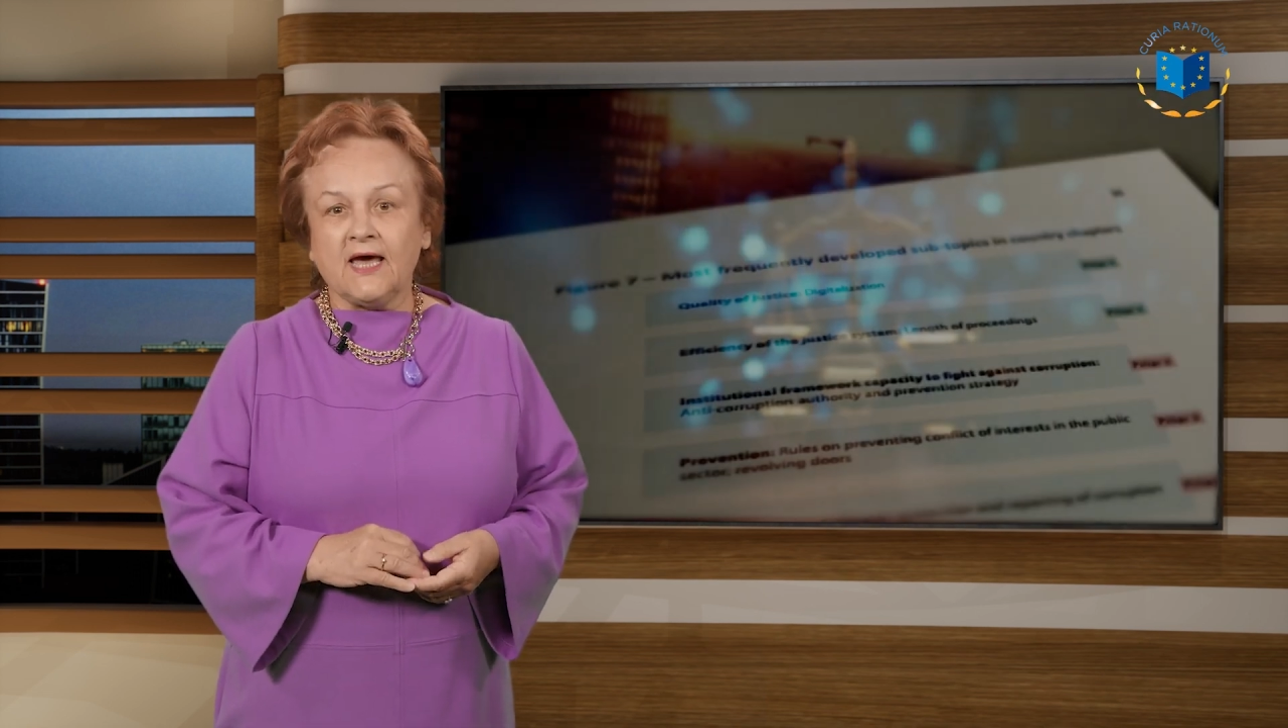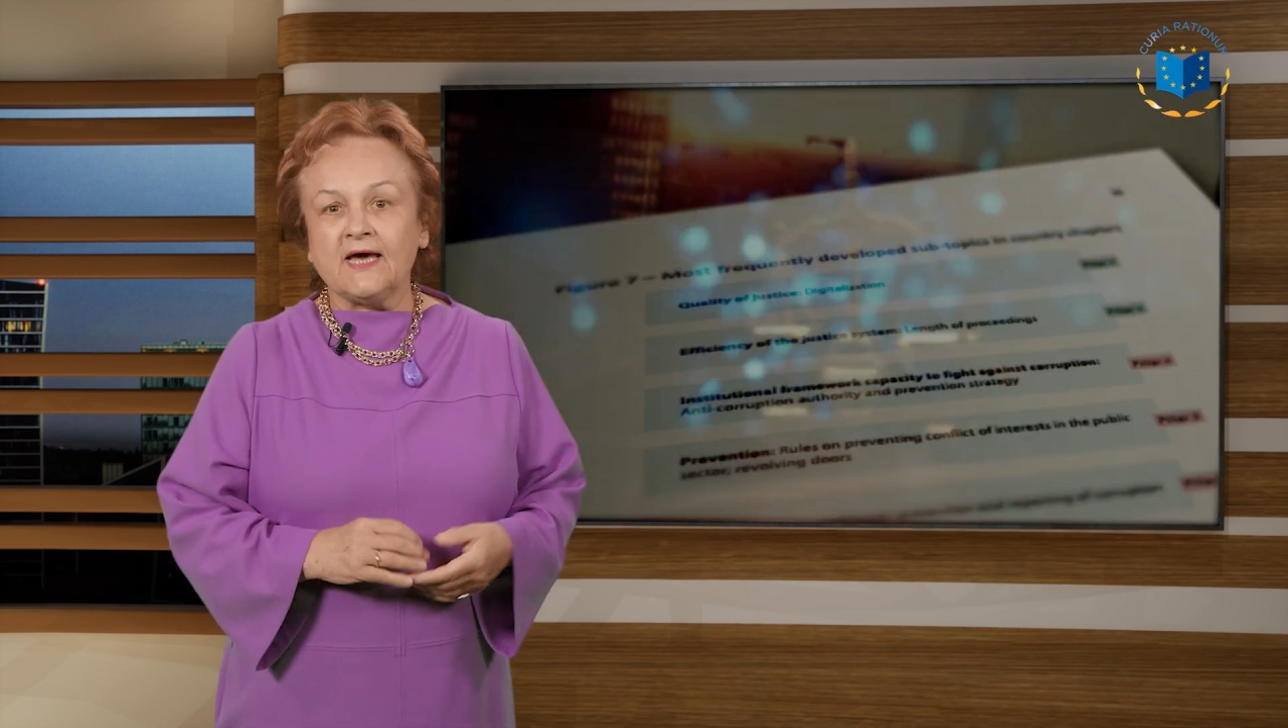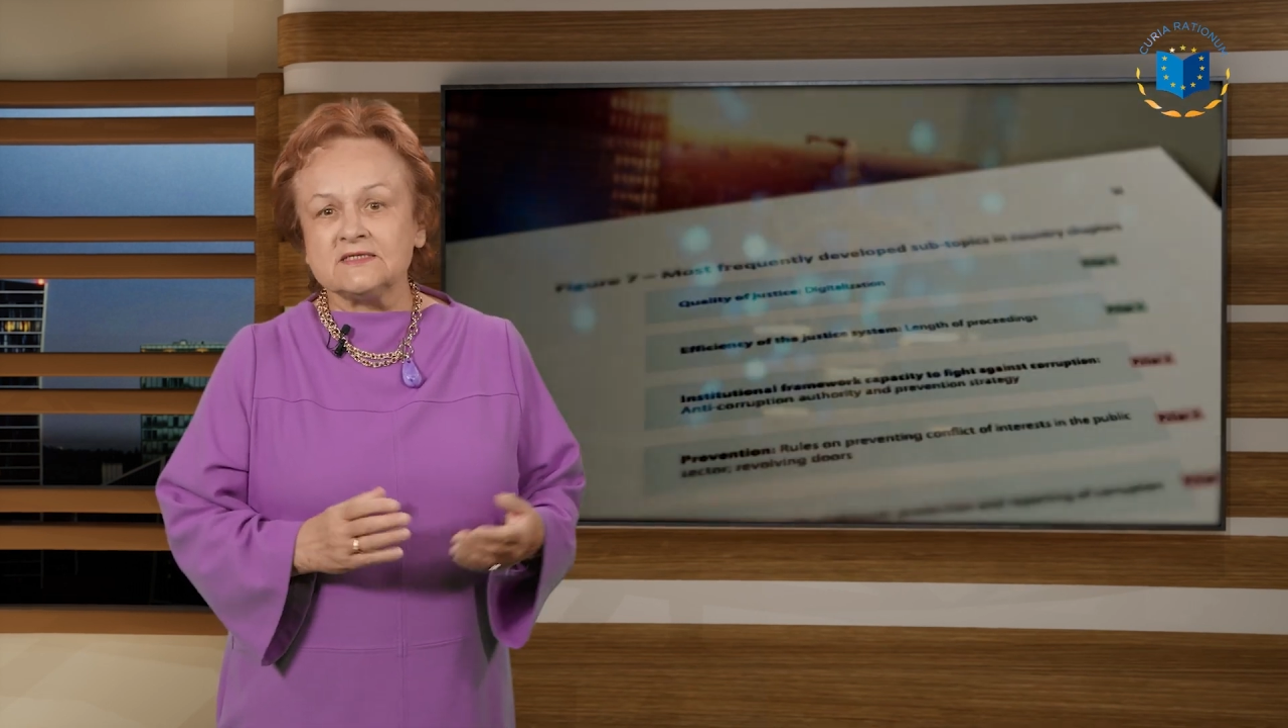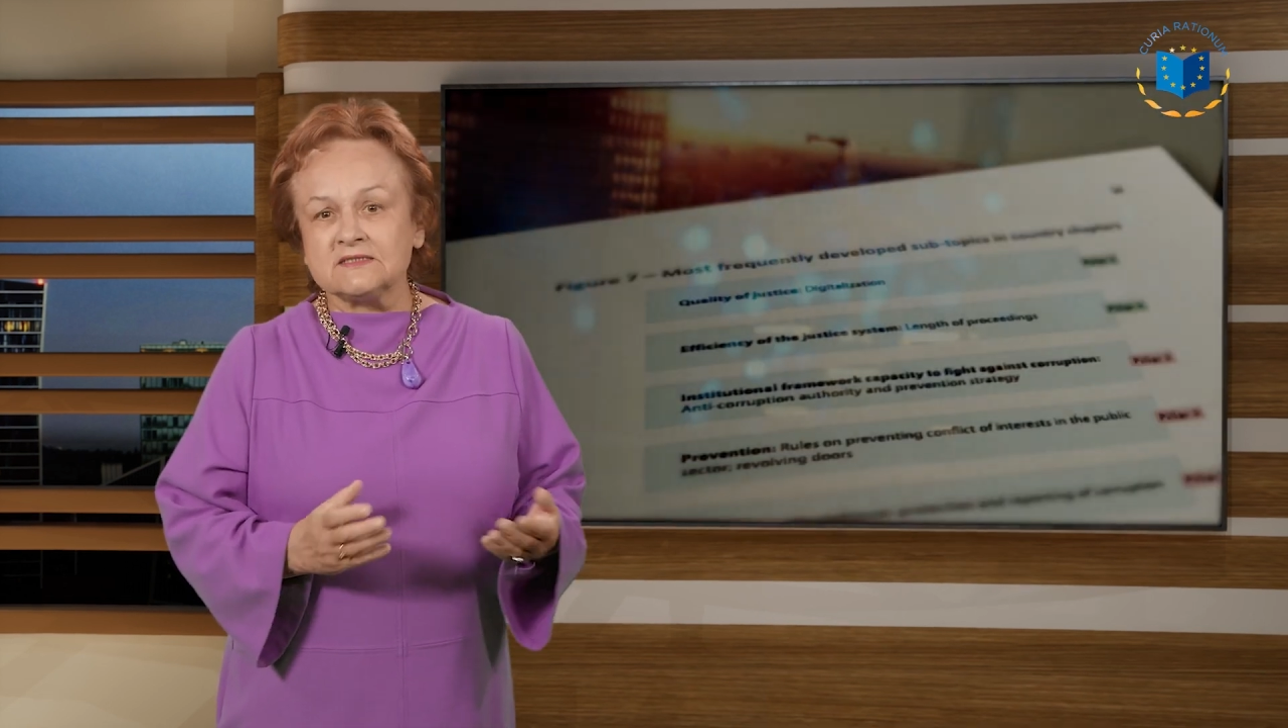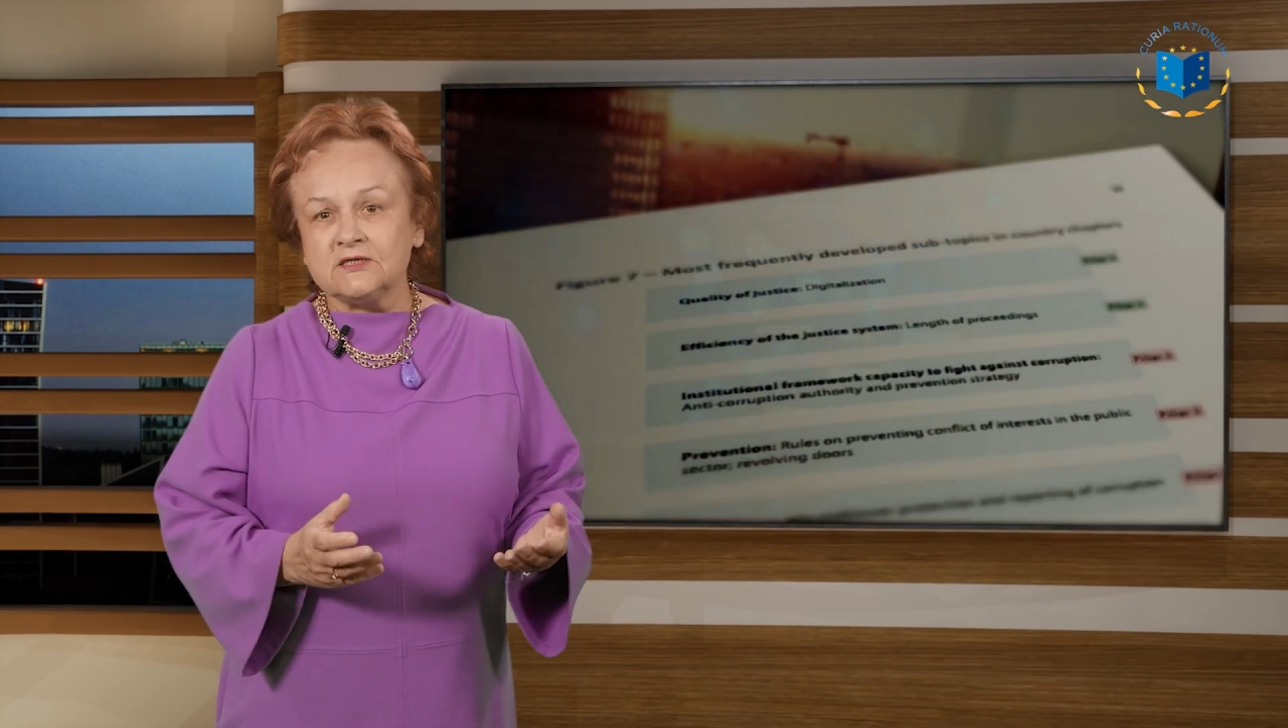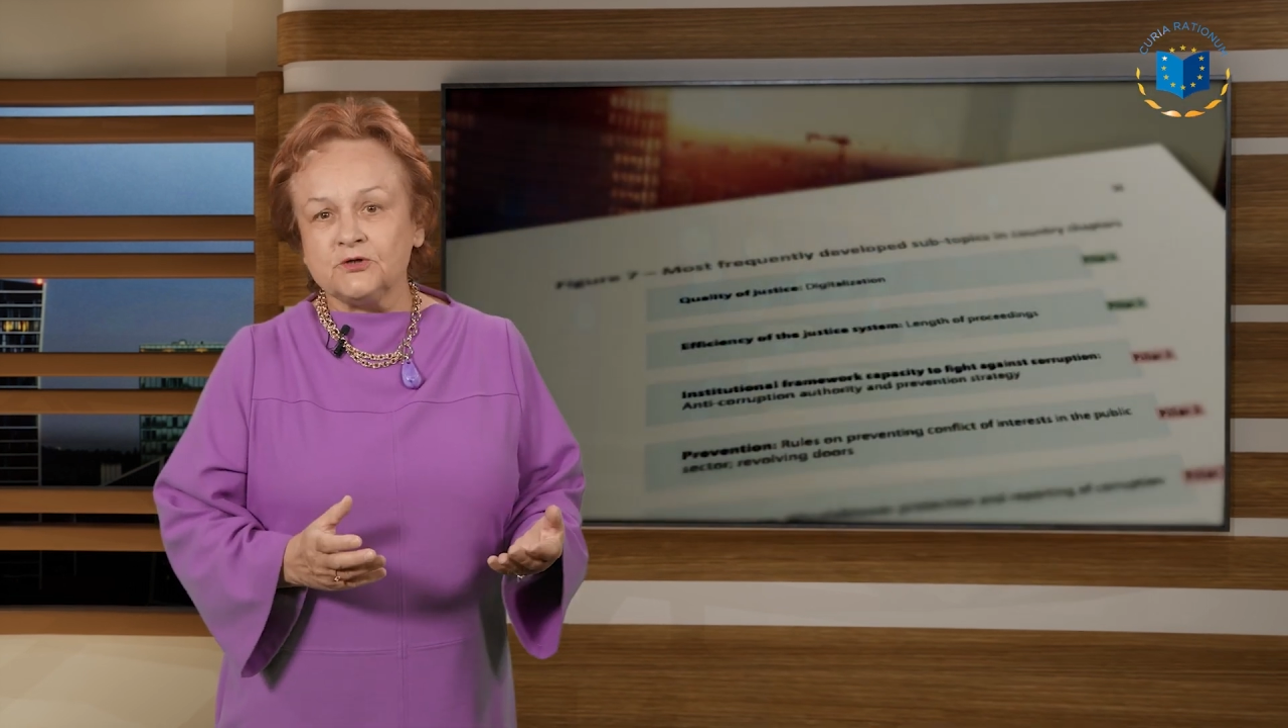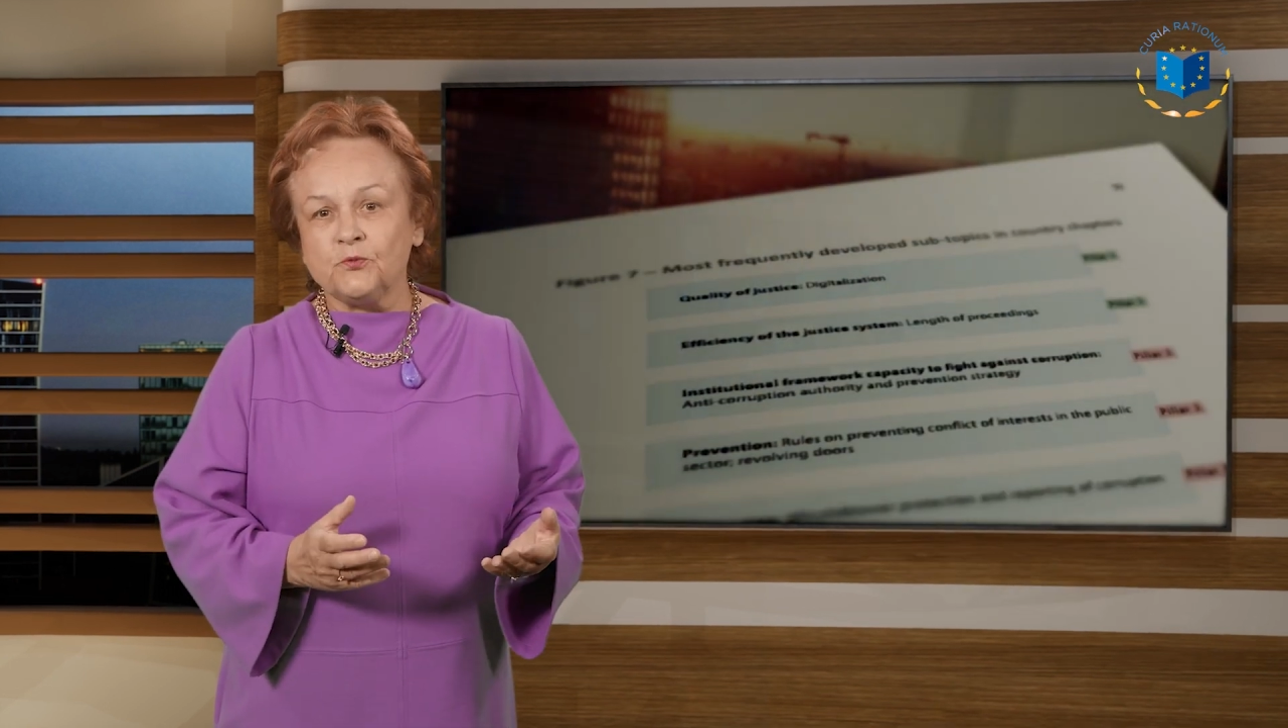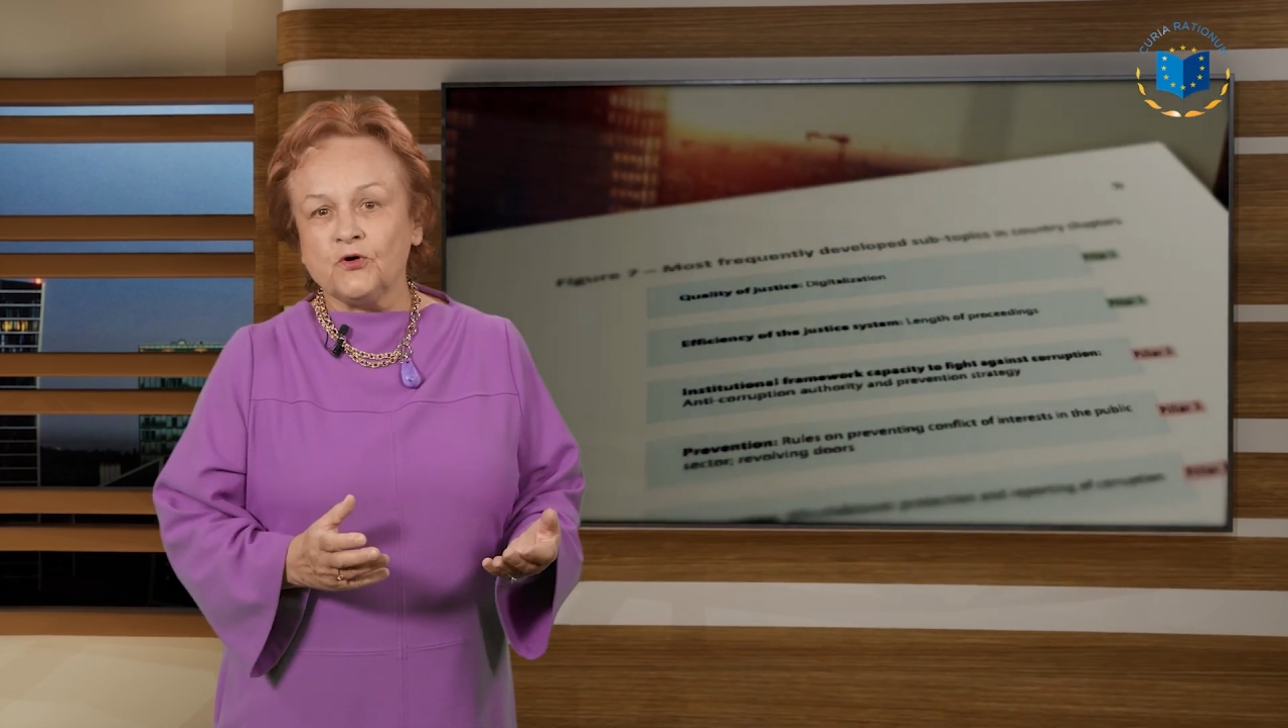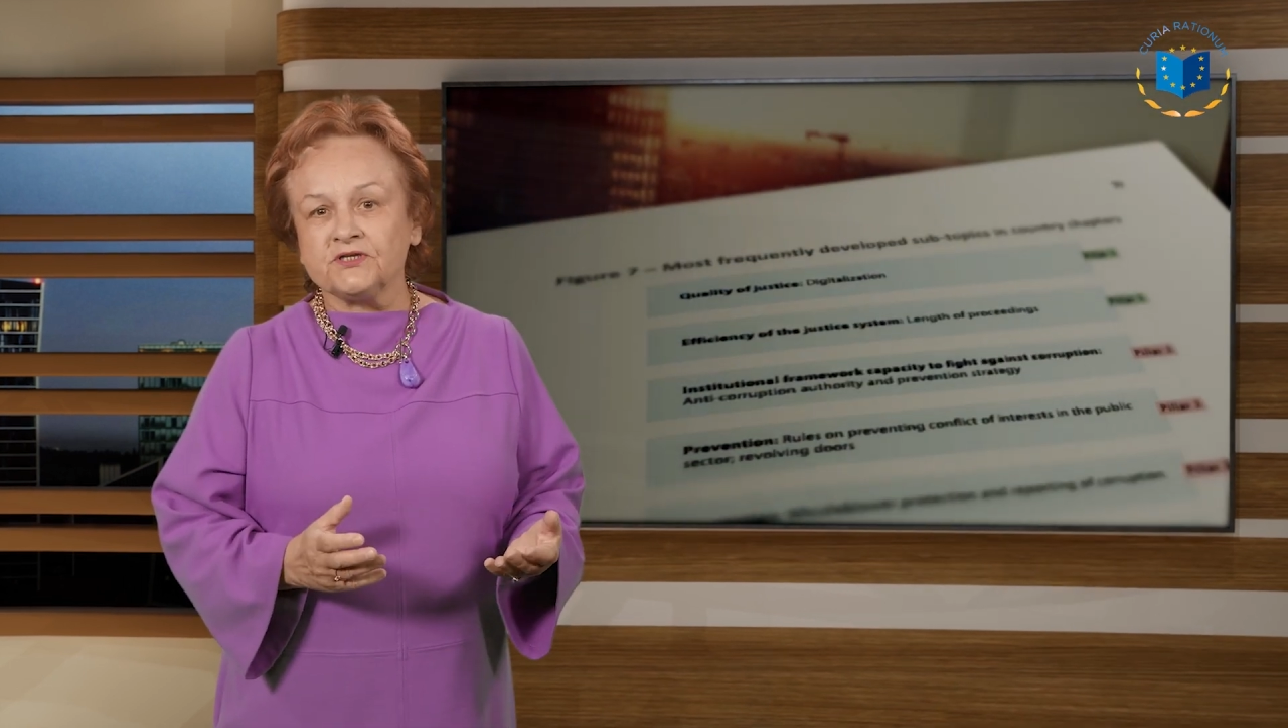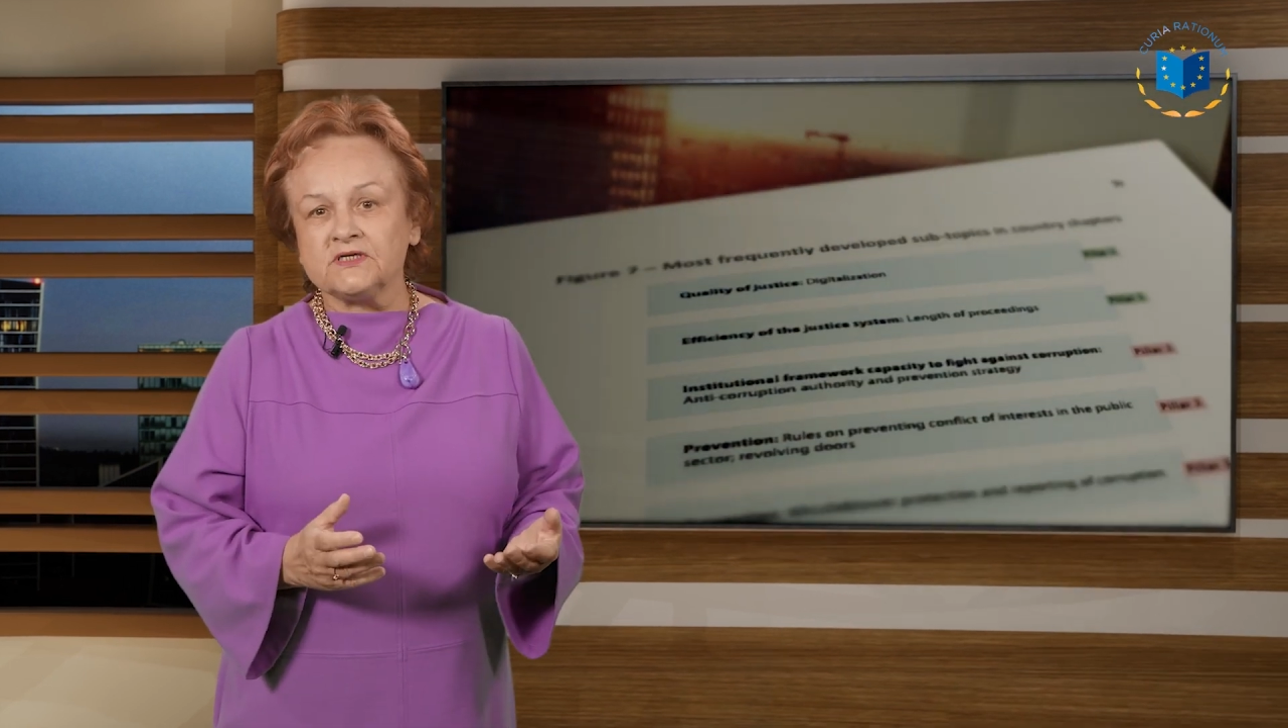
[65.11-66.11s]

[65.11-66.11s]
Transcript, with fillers: As the report